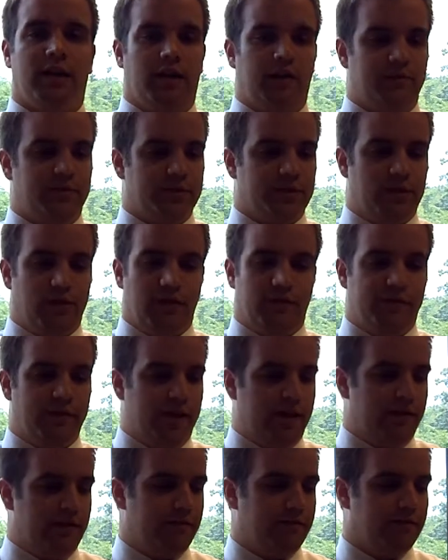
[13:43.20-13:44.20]
So if
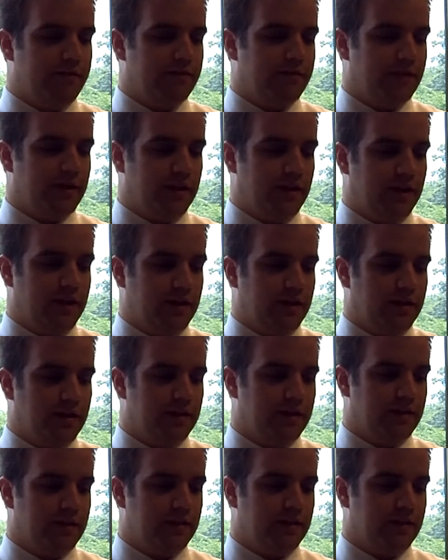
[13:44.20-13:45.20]

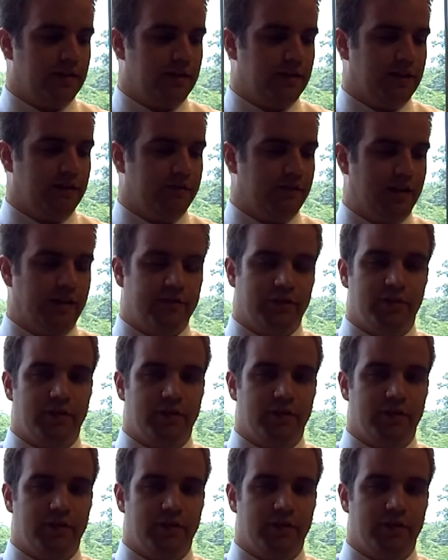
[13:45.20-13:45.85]
I've